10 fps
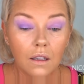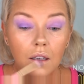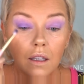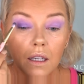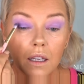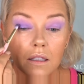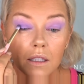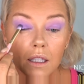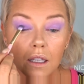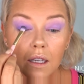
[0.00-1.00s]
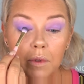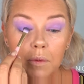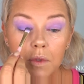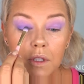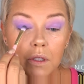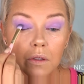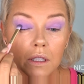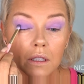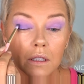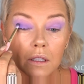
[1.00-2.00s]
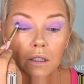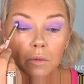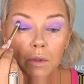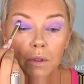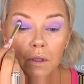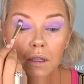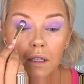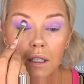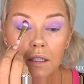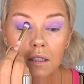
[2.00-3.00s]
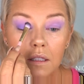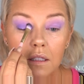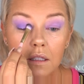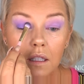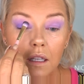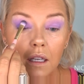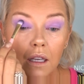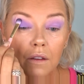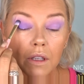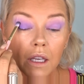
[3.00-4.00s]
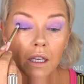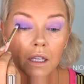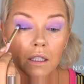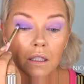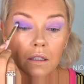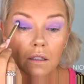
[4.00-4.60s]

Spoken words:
And as I get up, I'm just doing a little bit less heavy-handed.